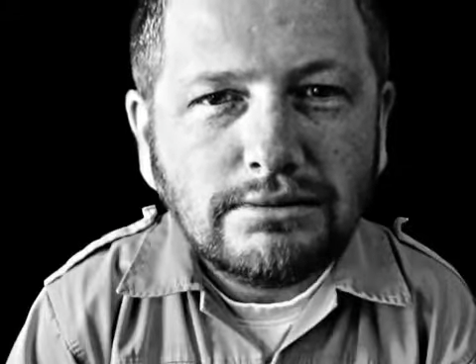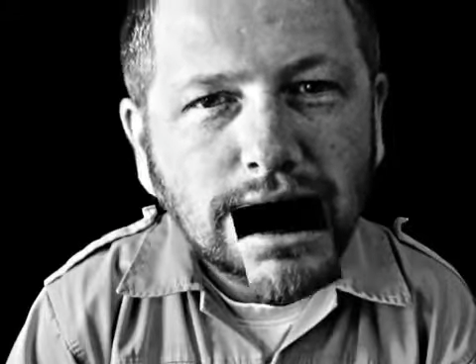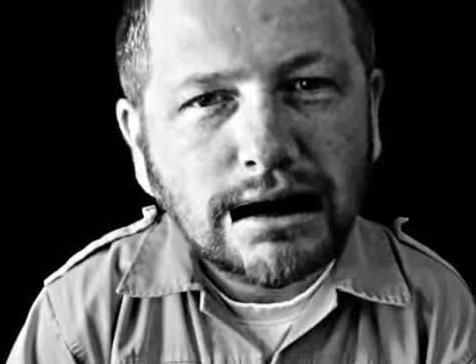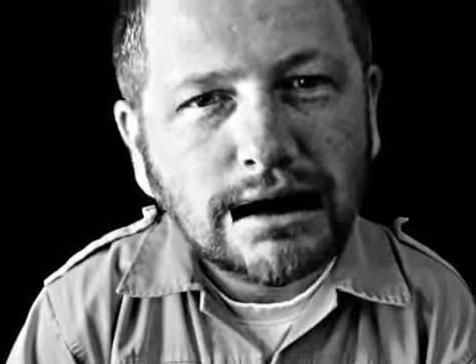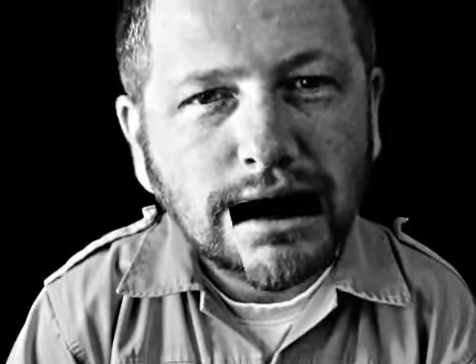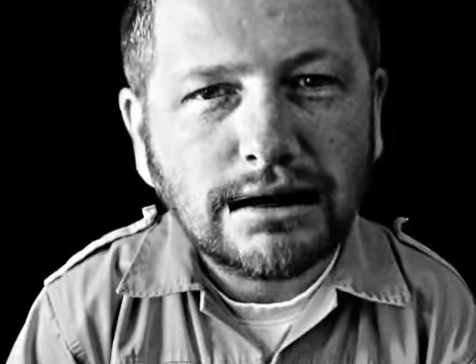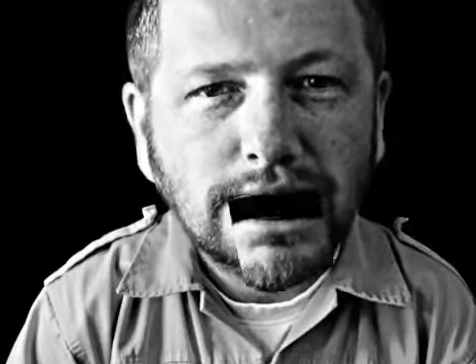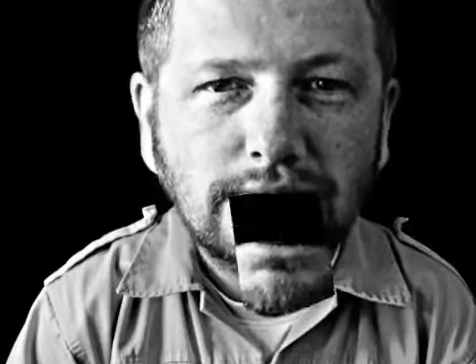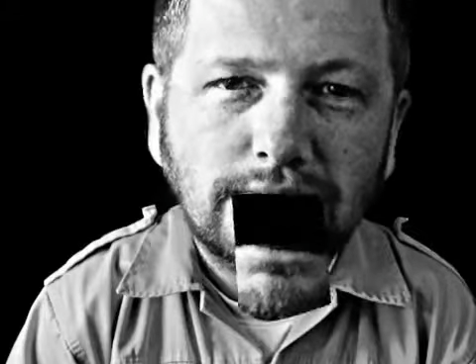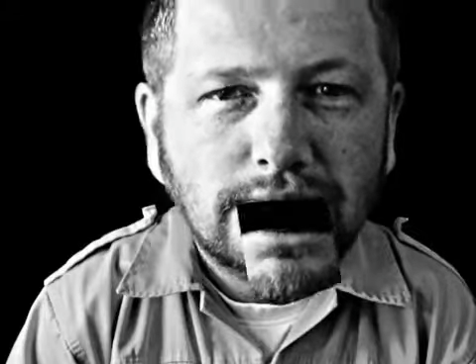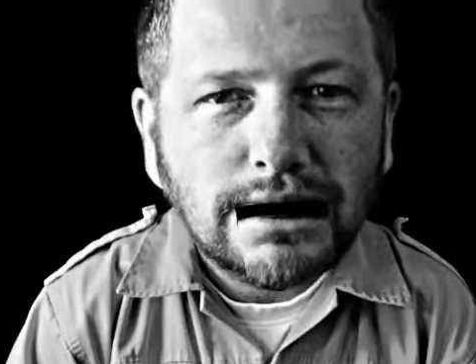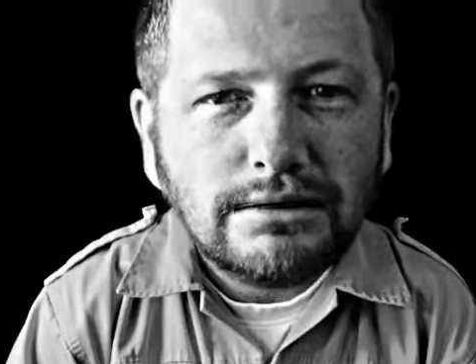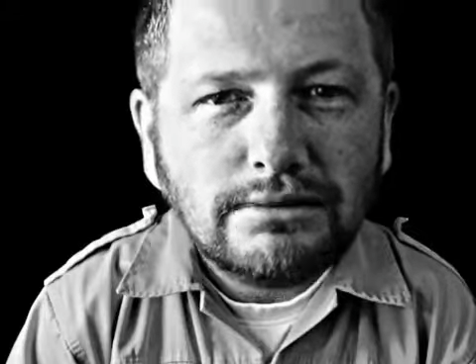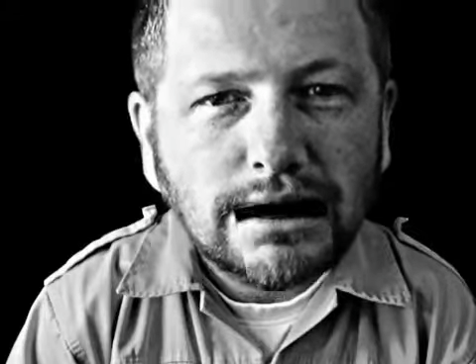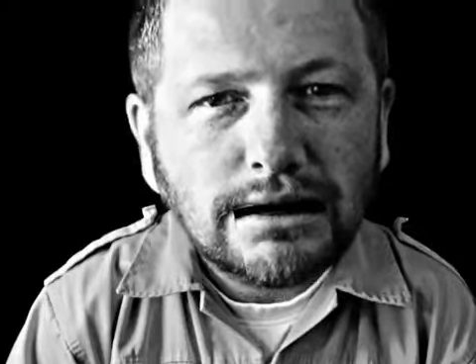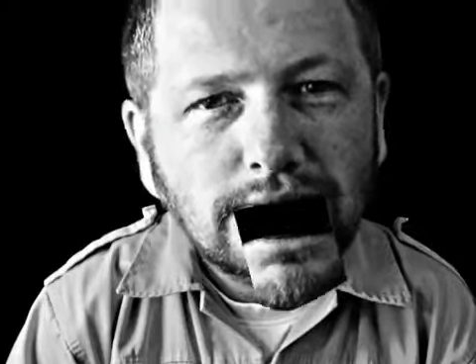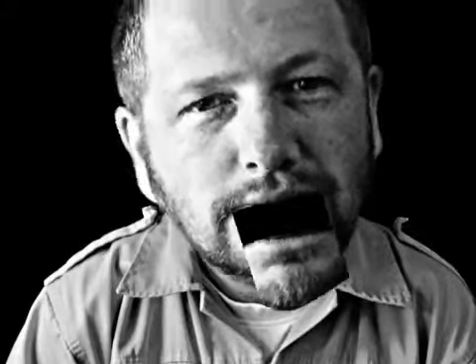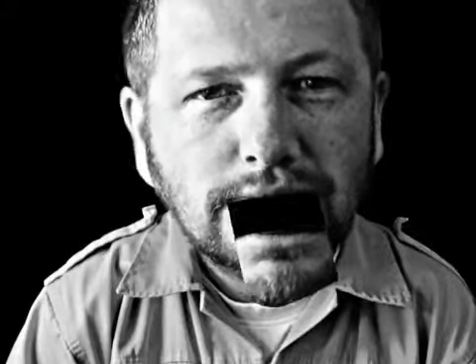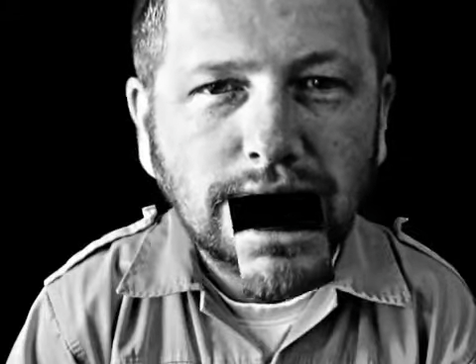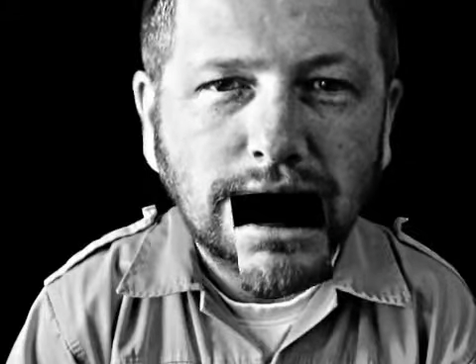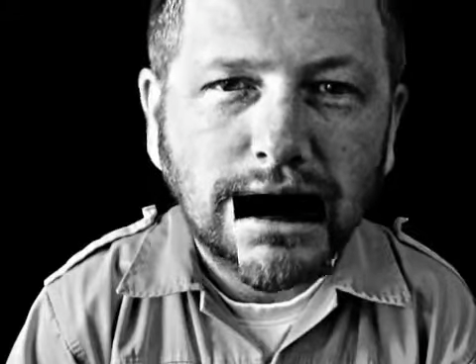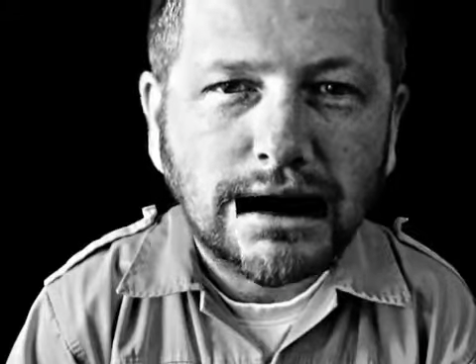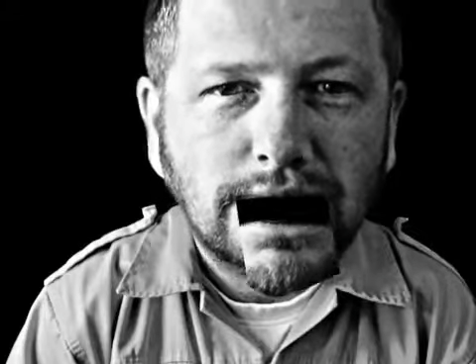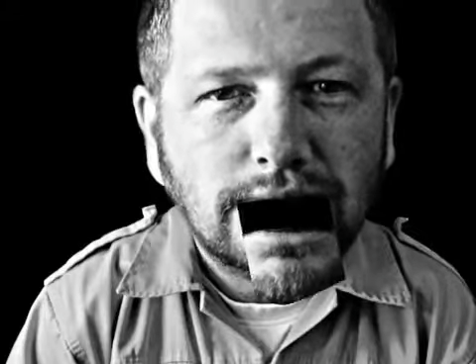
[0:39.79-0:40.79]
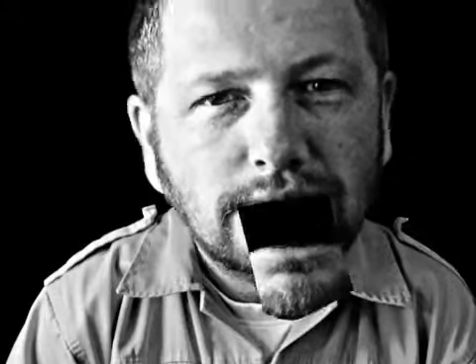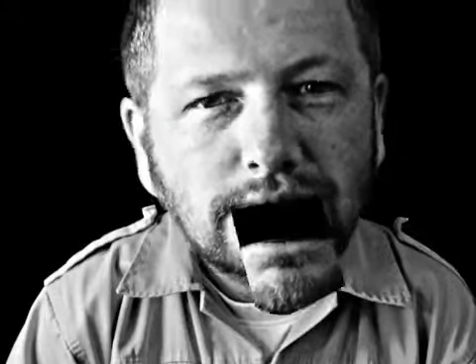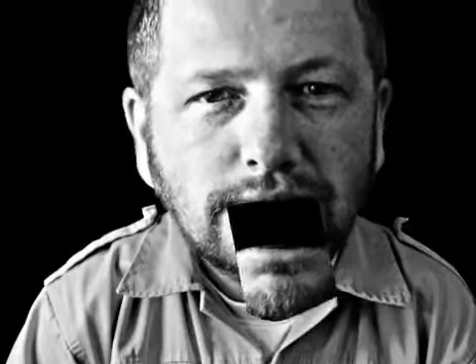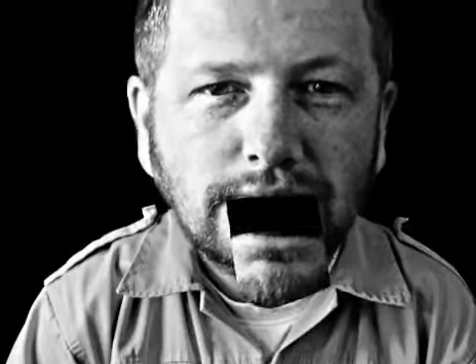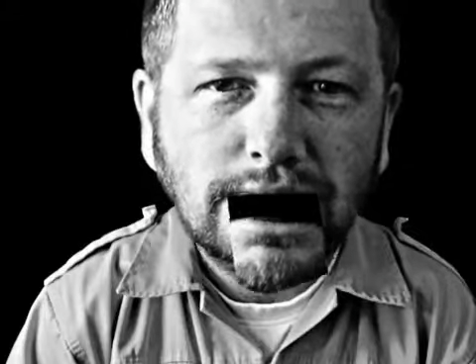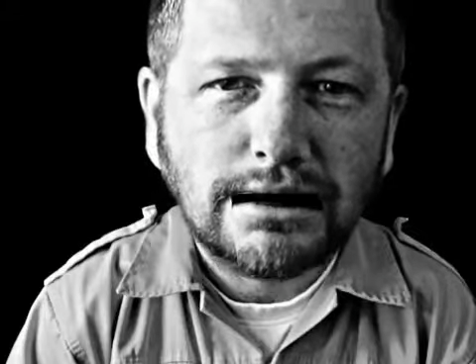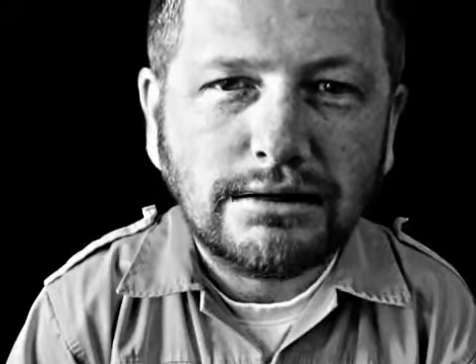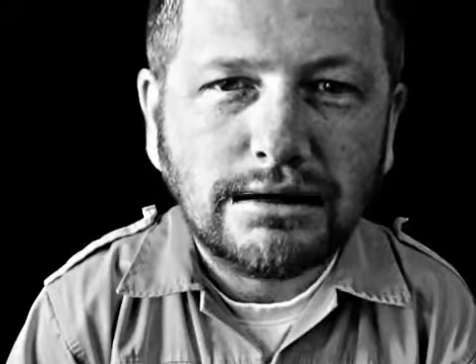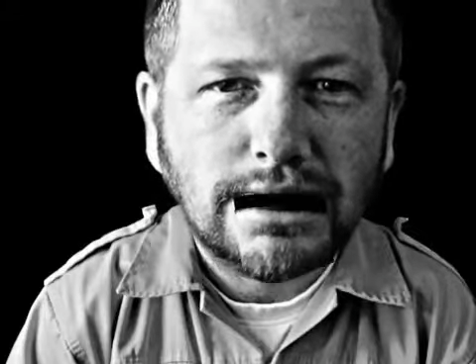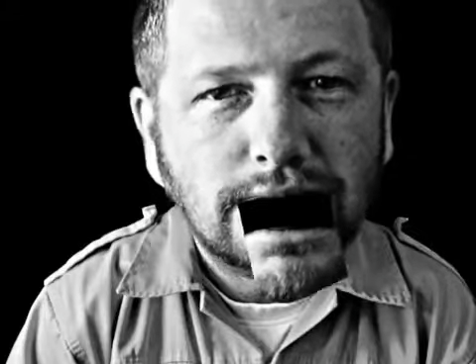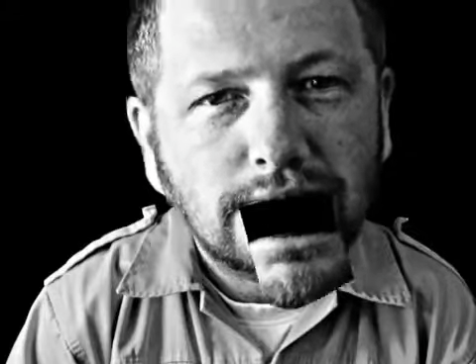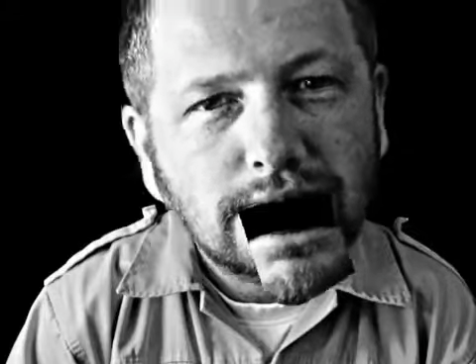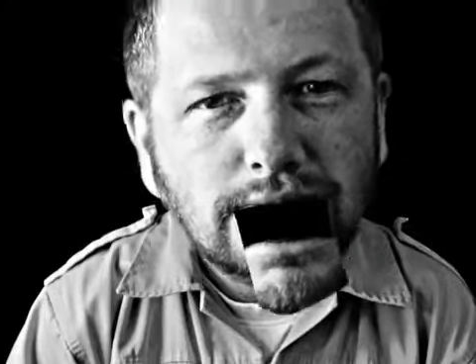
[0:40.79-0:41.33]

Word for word: persuade Kenny Trees to